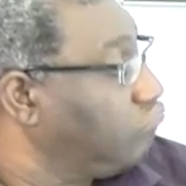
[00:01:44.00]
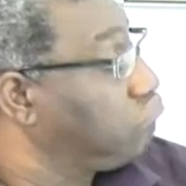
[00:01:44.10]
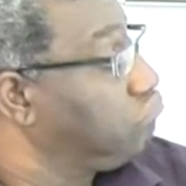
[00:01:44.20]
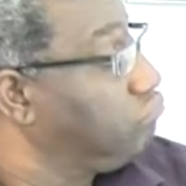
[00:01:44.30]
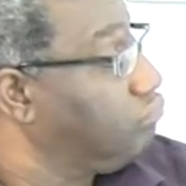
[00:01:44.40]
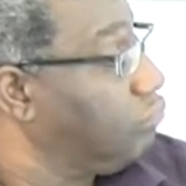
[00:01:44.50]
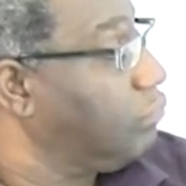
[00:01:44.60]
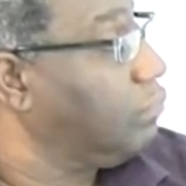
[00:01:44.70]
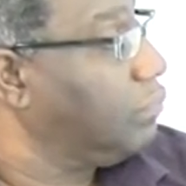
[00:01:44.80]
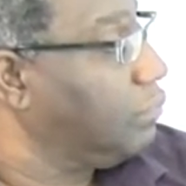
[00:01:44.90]

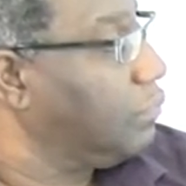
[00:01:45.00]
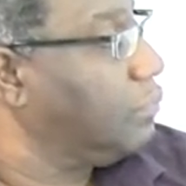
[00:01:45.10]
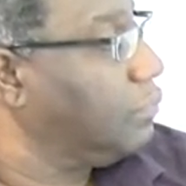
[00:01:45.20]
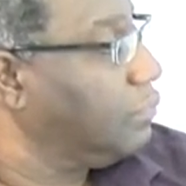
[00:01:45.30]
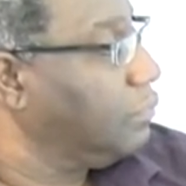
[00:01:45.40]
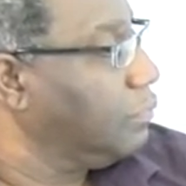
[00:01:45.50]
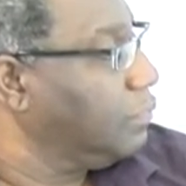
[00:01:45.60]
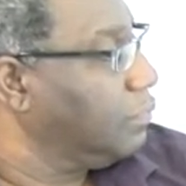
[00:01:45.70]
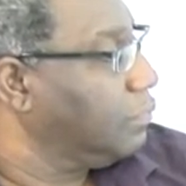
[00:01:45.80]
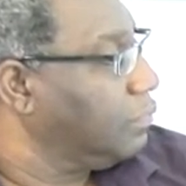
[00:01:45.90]

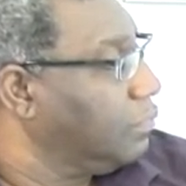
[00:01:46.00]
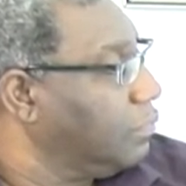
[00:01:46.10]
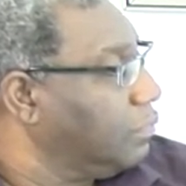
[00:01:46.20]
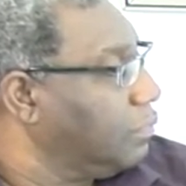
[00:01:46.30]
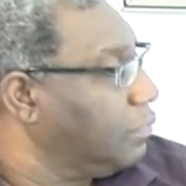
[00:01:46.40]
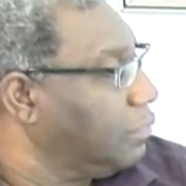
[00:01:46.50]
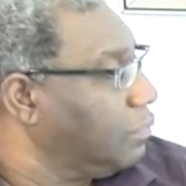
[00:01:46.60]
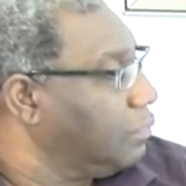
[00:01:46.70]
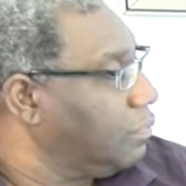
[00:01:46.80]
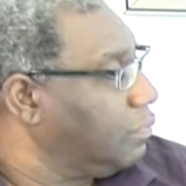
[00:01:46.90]

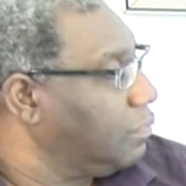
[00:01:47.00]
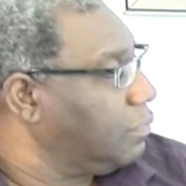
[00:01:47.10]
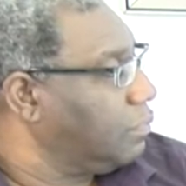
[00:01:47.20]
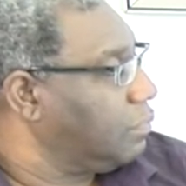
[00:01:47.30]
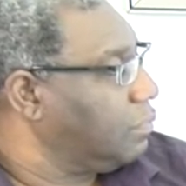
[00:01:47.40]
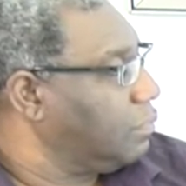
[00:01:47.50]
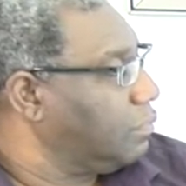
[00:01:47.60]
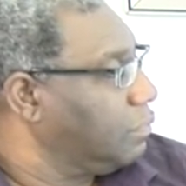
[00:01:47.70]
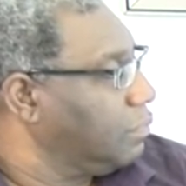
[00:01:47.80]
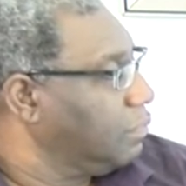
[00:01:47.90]
This person isn't speaking.